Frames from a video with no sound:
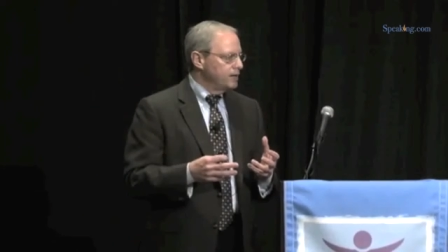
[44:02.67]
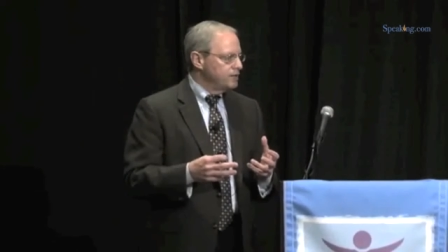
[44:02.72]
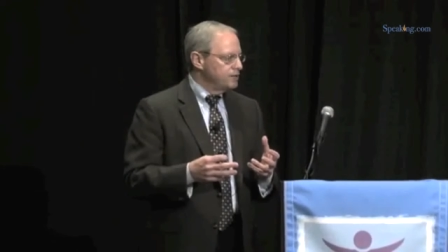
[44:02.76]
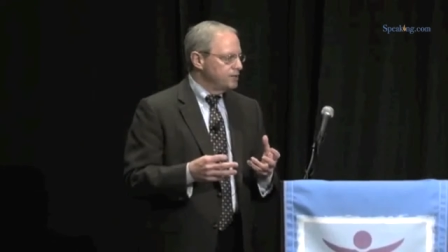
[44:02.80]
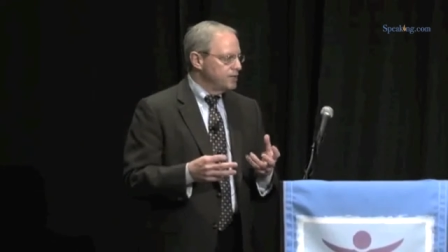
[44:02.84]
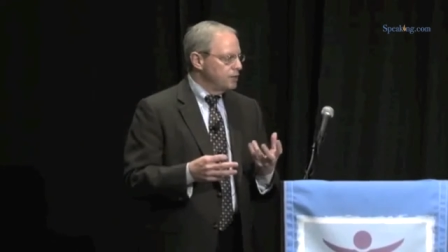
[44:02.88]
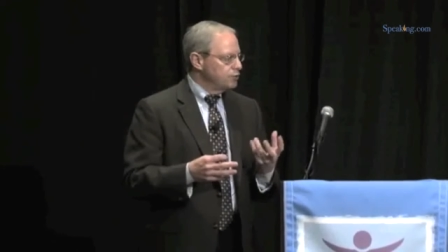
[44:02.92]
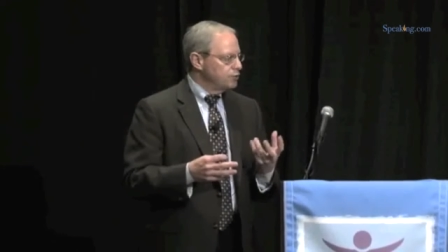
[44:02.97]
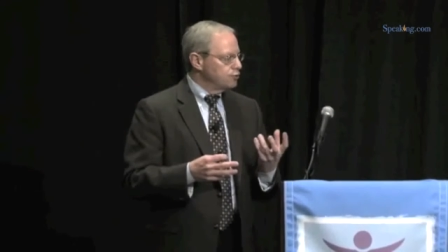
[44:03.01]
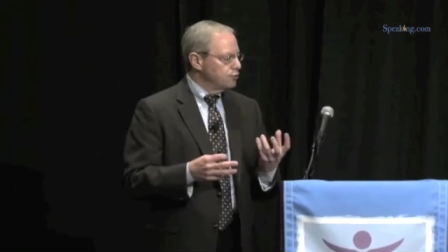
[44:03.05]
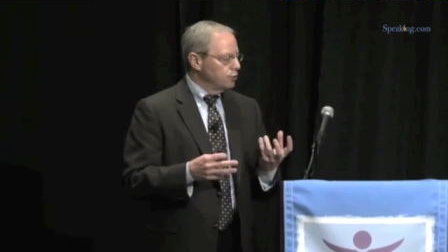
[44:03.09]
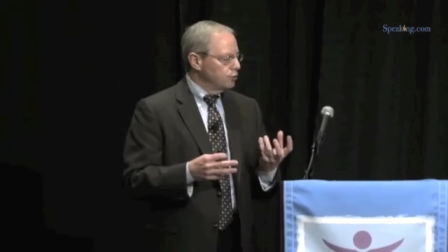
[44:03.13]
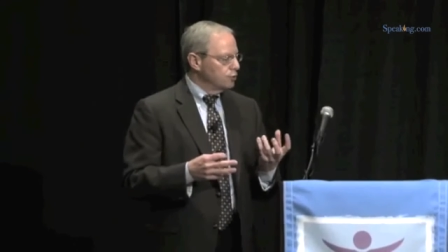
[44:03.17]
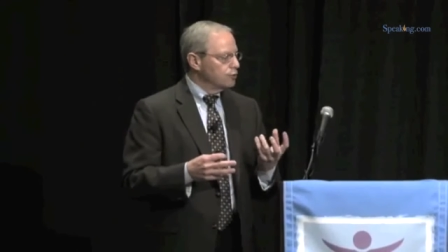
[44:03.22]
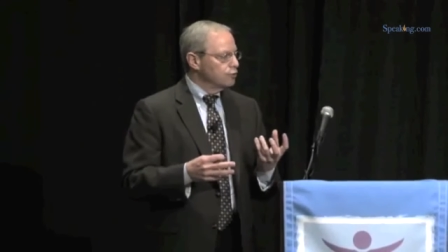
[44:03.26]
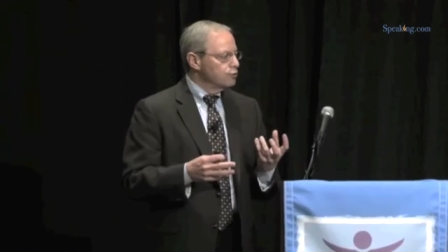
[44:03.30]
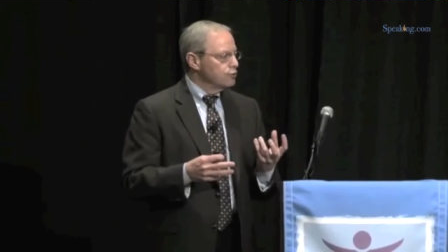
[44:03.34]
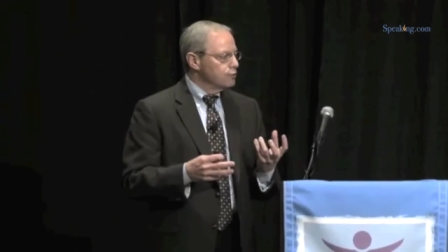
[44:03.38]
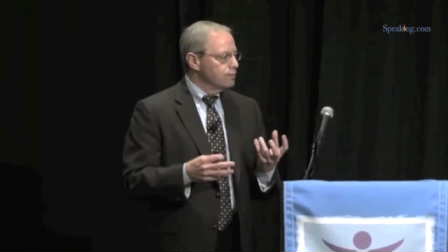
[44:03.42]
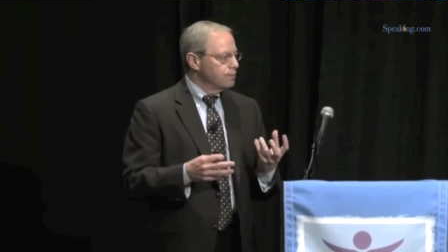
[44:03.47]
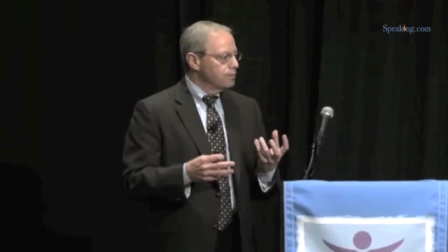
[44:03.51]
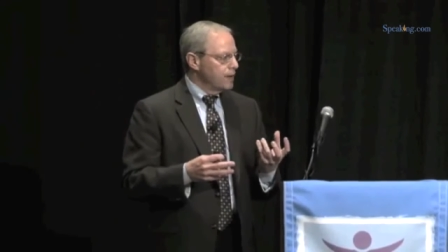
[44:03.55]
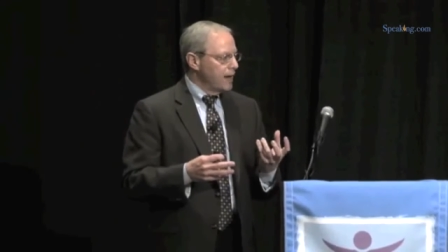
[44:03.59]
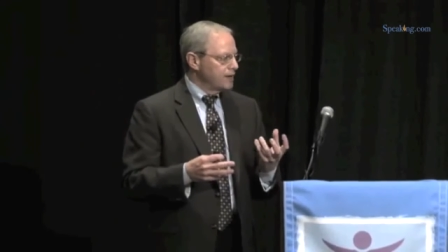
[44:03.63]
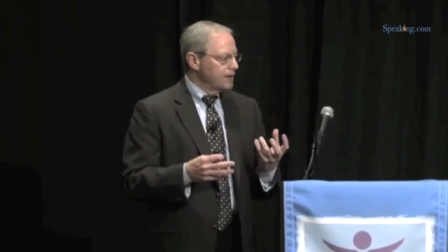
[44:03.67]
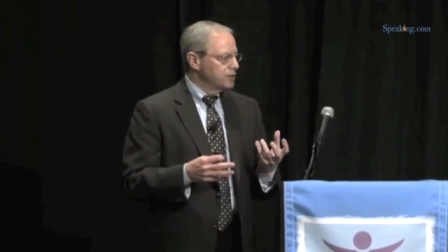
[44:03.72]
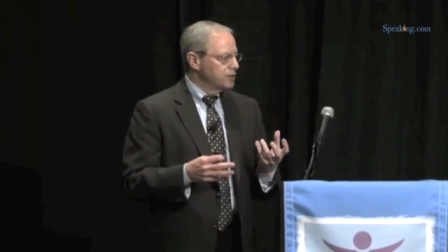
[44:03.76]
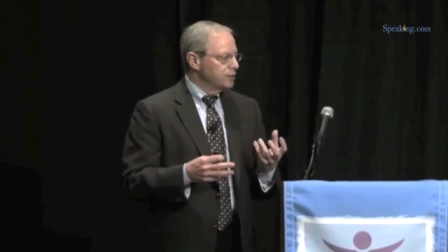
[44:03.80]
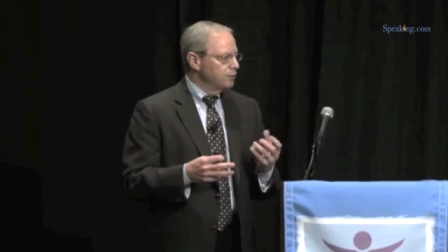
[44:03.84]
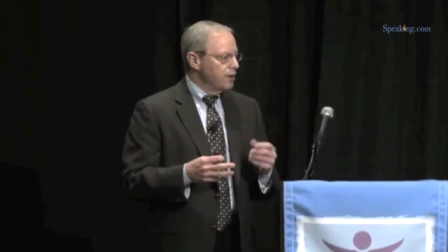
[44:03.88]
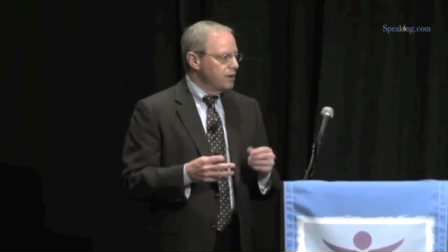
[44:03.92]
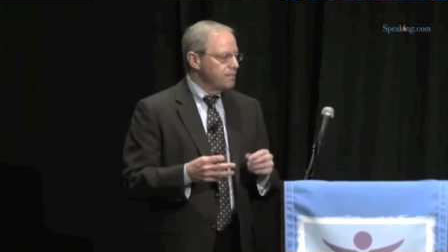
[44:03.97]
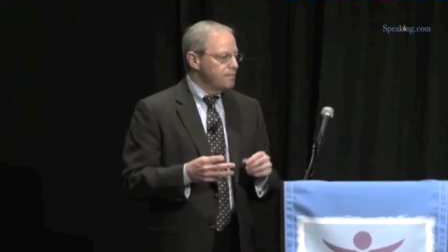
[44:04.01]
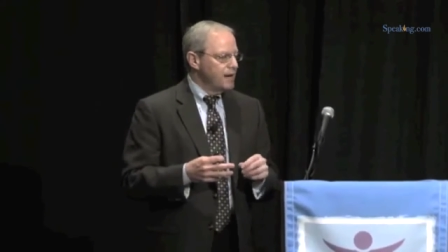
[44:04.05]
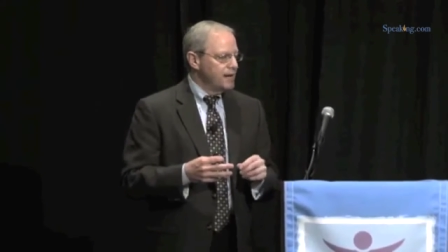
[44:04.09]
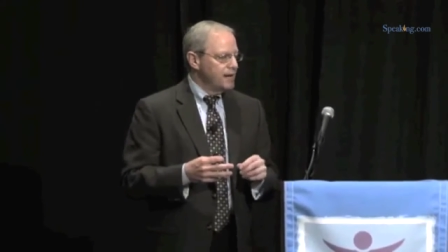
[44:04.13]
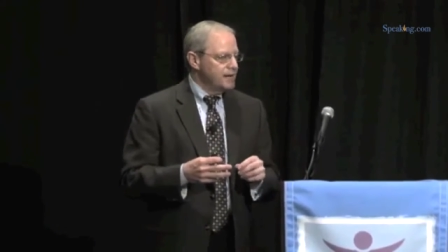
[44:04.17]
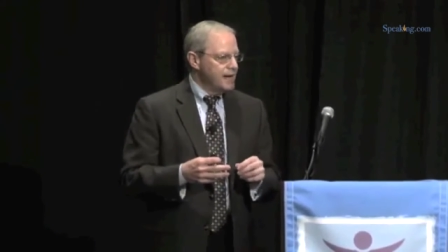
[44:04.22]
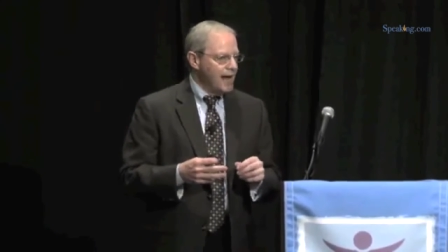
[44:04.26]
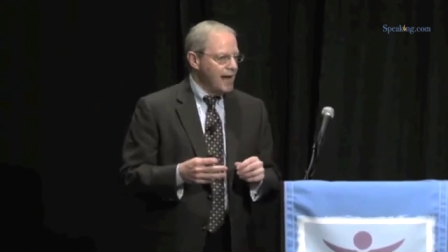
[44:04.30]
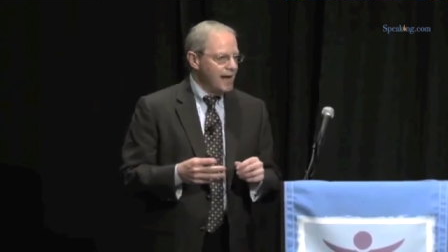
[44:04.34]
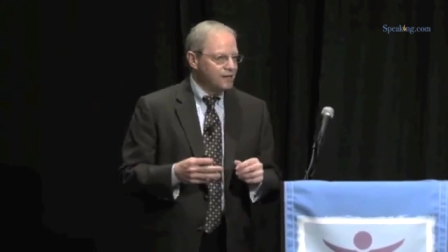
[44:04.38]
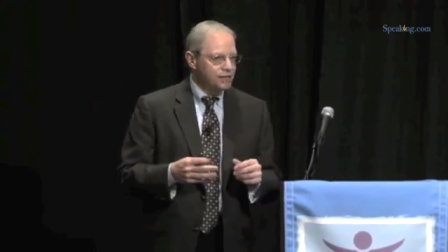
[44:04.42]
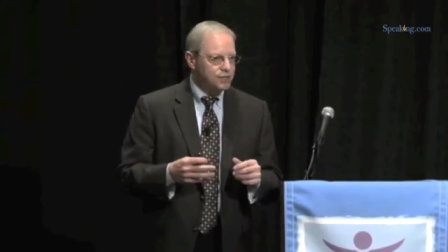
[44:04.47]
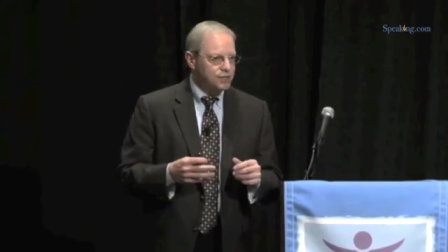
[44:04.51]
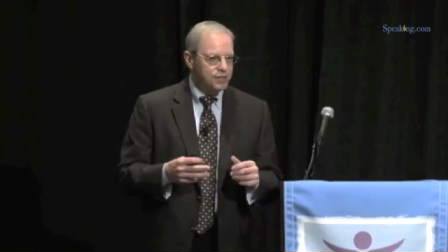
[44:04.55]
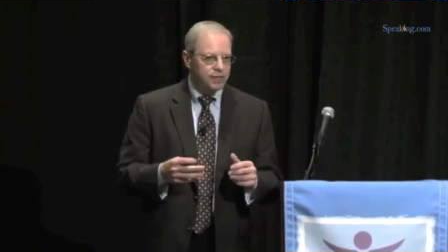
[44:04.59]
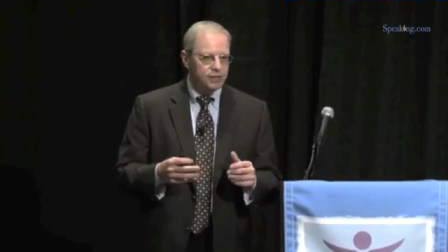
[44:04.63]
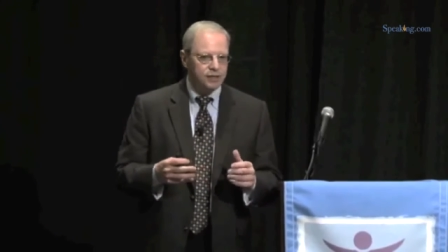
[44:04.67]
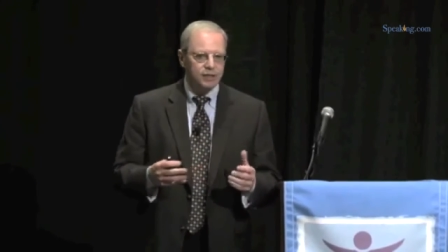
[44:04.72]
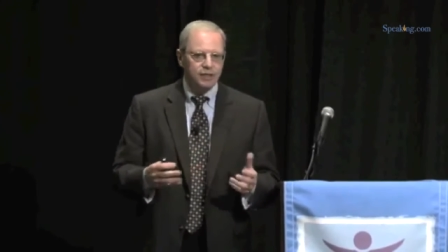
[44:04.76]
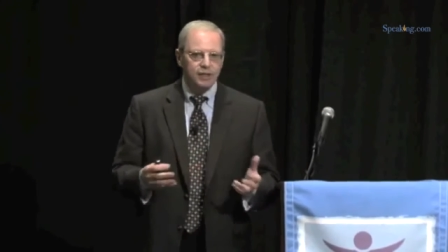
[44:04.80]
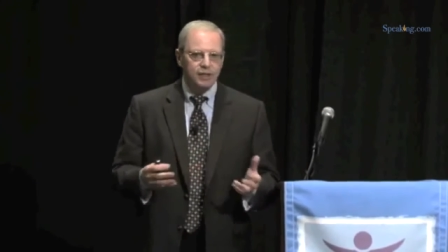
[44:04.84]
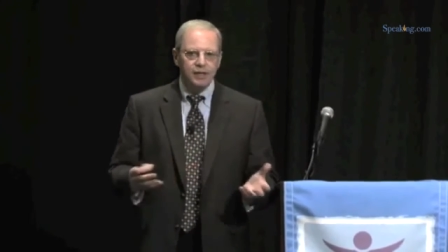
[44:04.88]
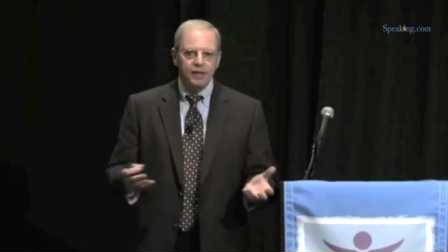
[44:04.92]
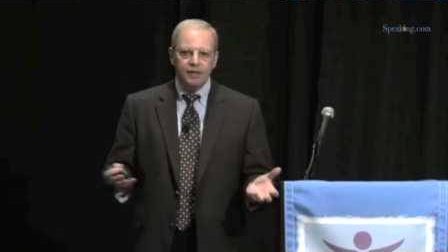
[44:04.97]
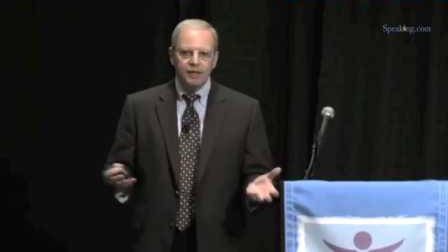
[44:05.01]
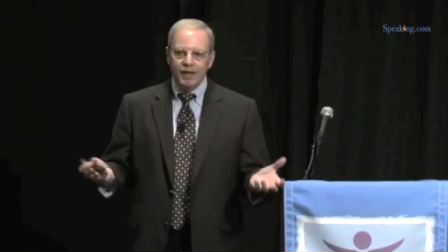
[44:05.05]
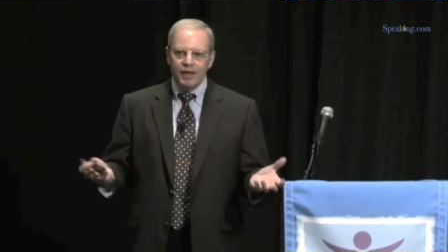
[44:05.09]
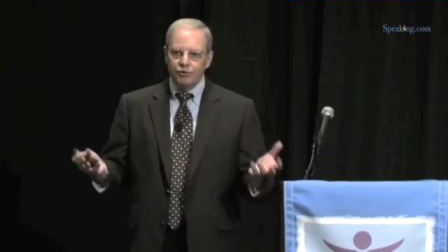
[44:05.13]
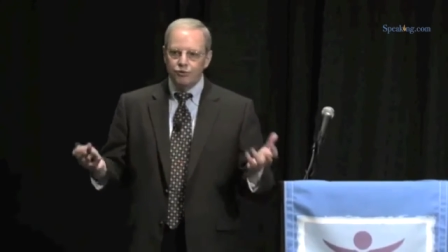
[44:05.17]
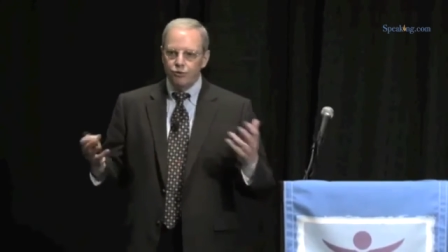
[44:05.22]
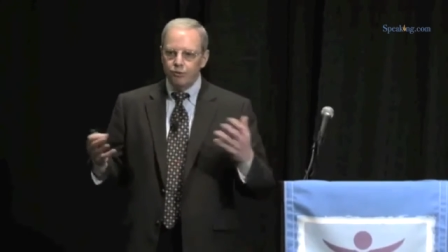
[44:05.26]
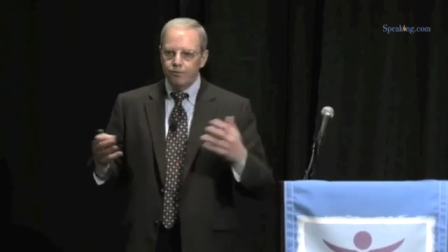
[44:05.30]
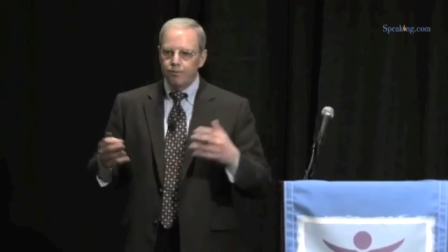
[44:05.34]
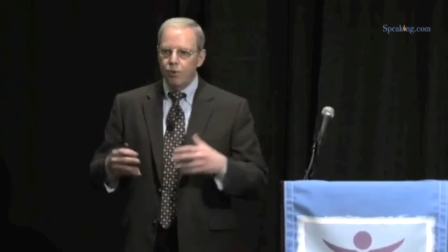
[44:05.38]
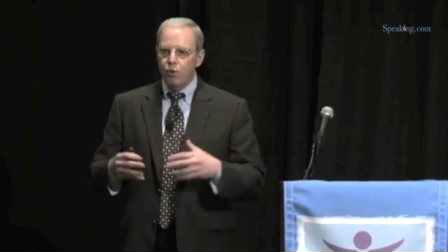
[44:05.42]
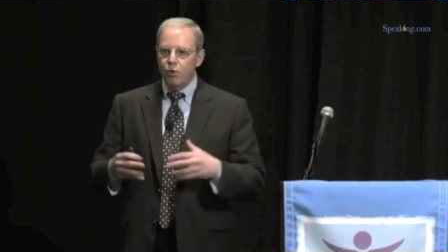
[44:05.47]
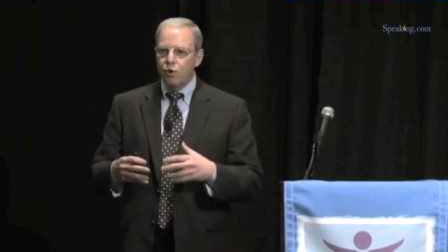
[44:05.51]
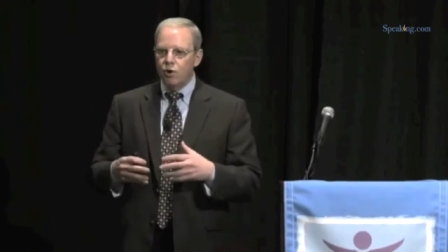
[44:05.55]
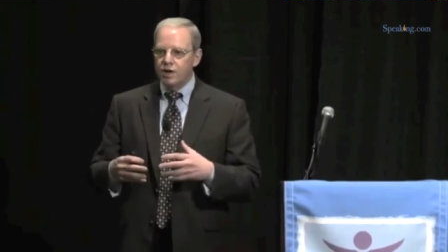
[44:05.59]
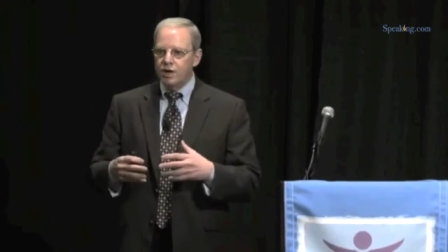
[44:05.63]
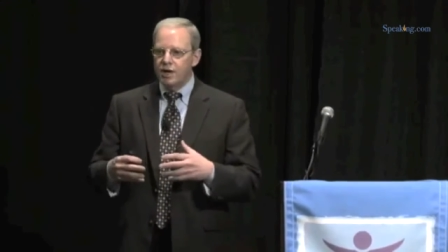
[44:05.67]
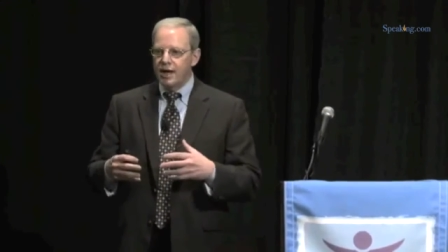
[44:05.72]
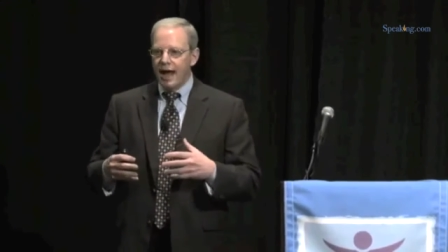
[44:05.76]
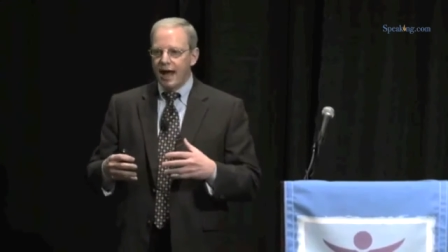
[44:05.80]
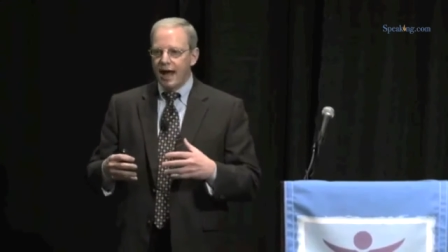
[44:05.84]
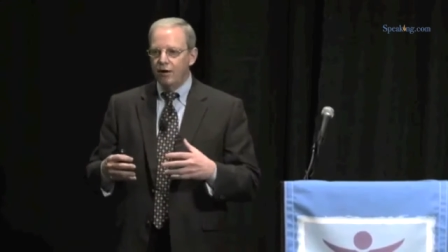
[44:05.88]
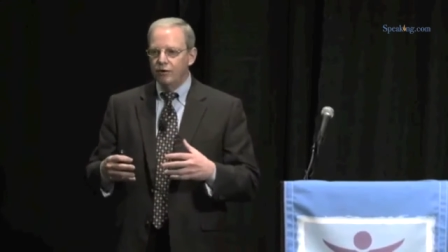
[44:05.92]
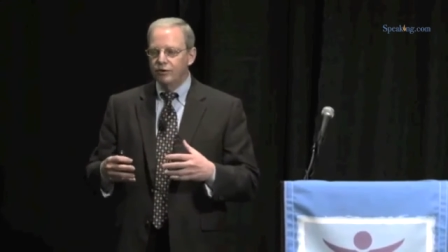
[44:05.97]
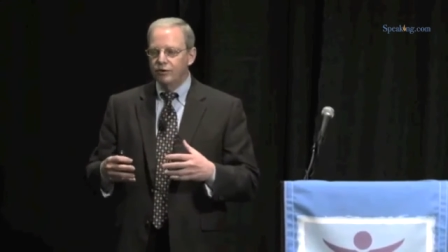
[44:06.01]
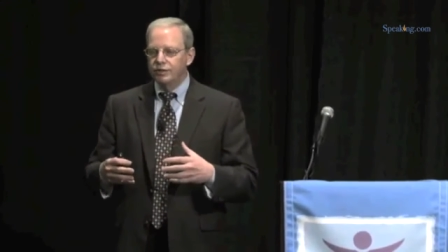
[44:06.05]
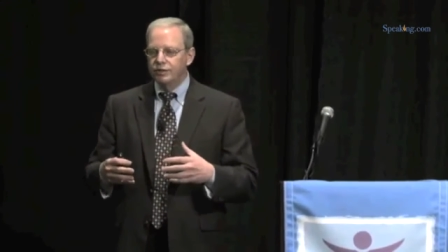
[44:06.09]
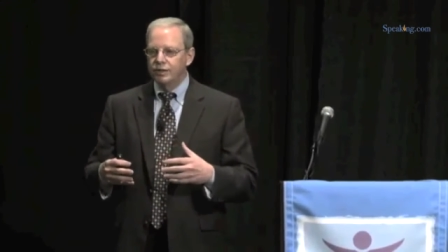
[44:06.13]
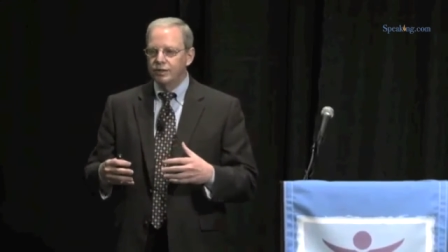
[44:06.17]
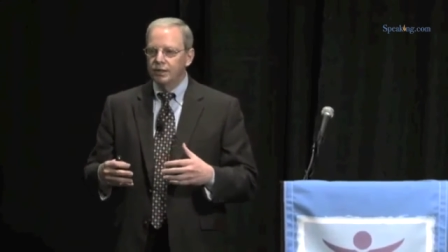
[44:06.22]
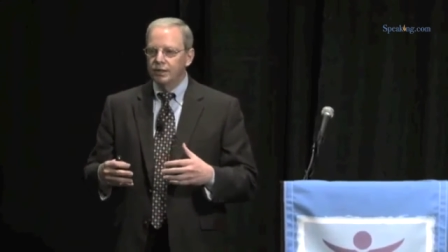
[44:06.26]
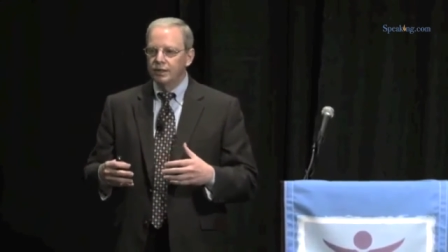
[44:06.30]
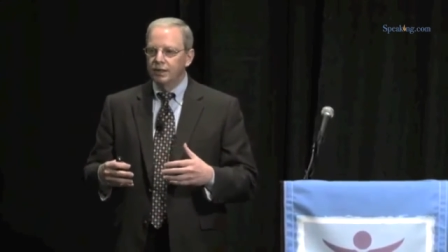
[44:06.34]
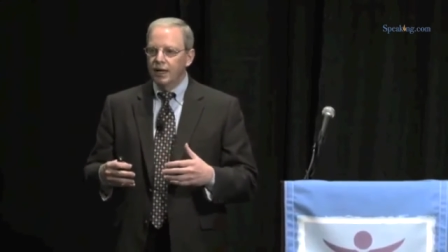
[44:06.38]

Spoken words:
central group, actually run by NASA, that's reported out.